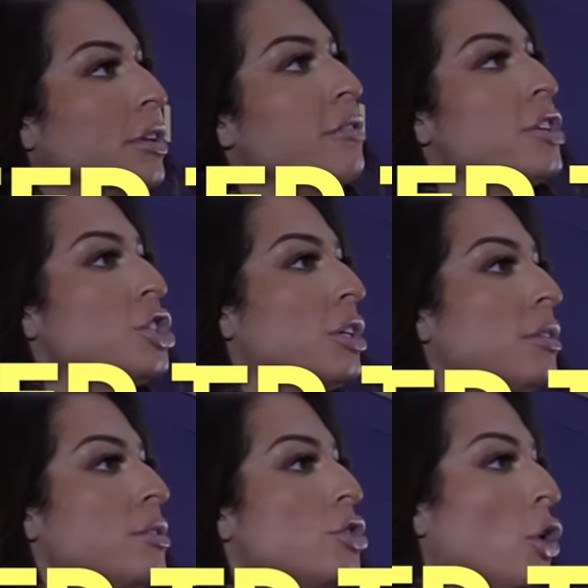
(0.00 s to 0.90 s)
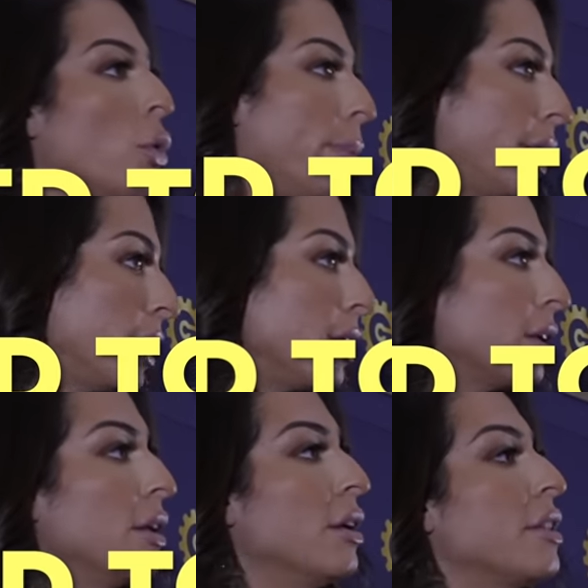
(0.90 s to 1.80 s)
a vision so big
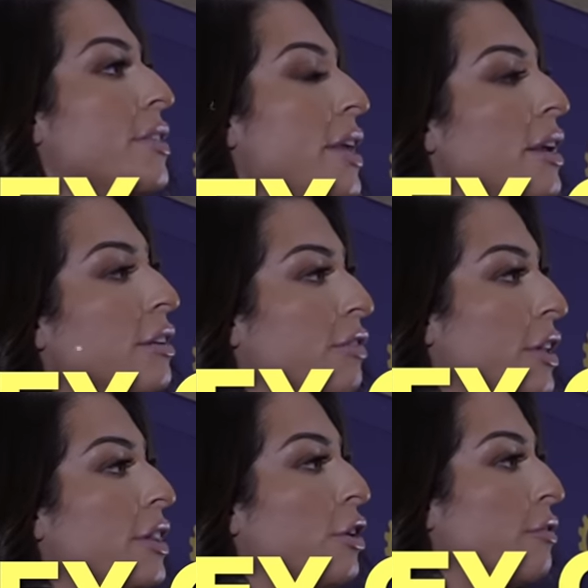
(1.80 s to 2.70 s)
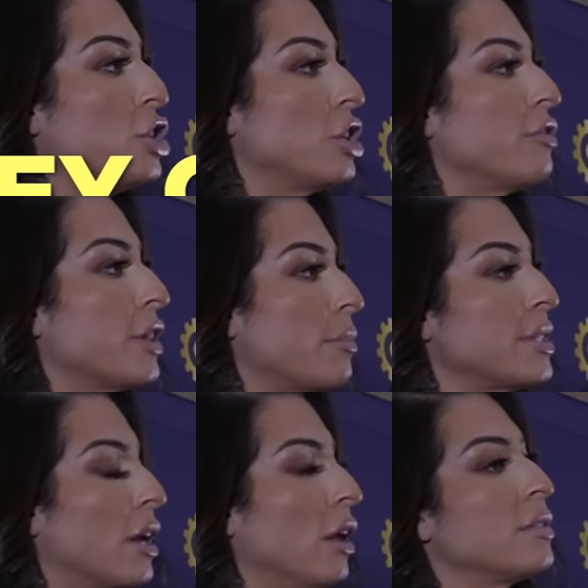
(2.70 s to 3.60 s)
that they can fit their vision for
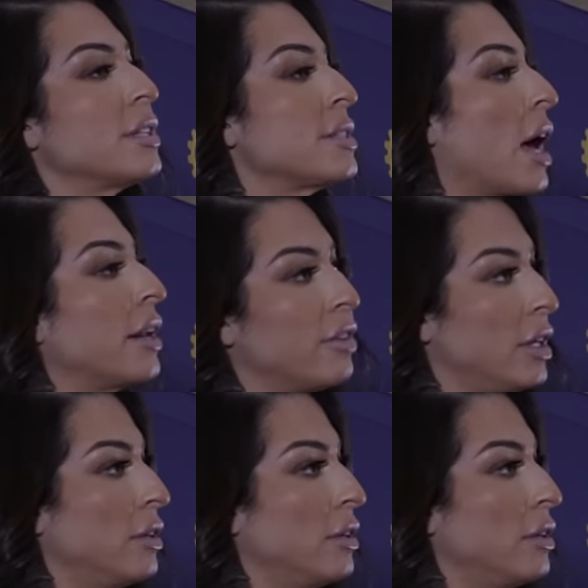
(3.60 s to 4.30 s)
themselves inside of it.